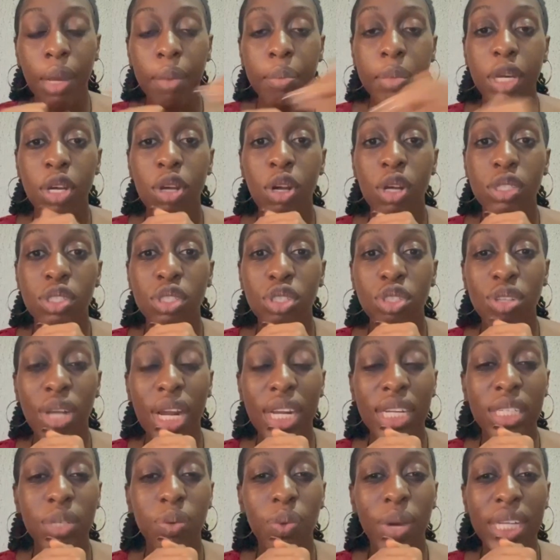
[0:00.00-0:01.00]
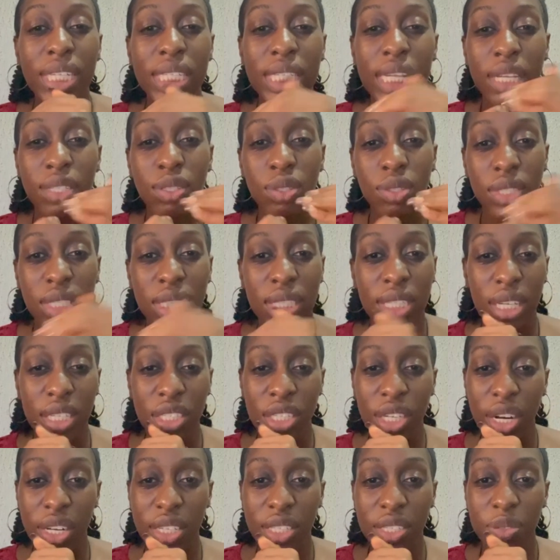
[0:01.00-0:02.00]
because usually when it gets to this
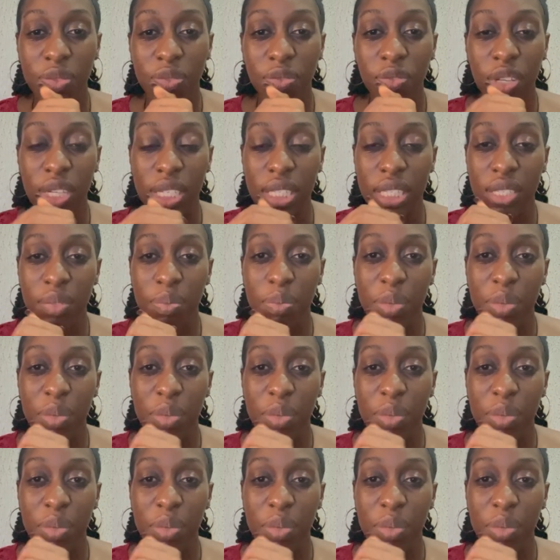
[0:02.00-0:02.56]
tertiary phase,